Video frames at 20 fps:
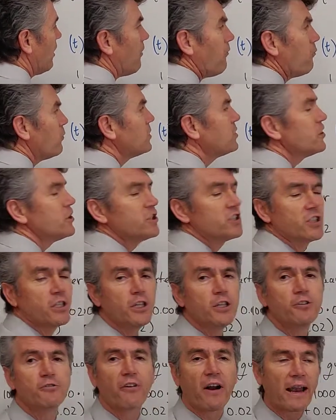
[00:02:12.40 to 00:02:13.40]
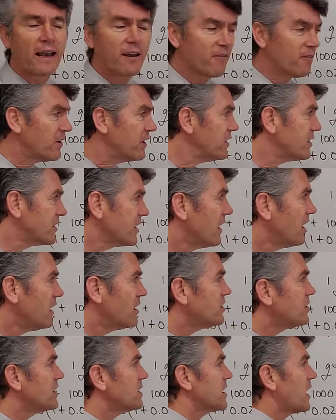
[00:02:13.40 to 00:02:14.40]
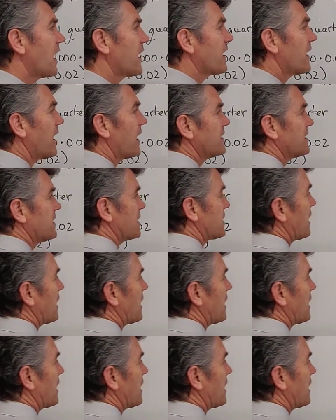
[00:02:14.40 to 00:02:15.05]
which is irrelevant. Just like last